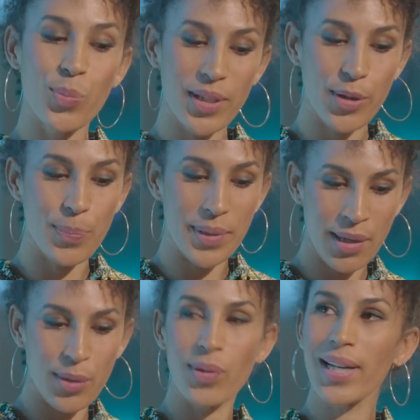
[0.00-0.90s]
to play the
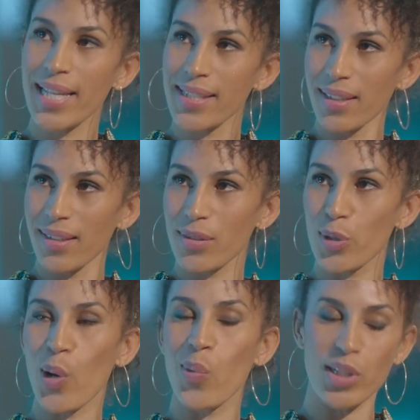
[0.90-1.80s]
piano classic.
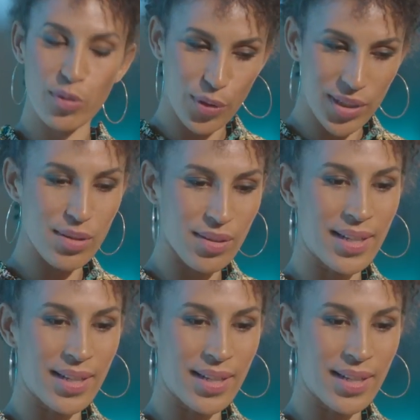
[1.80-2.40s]
So I was focused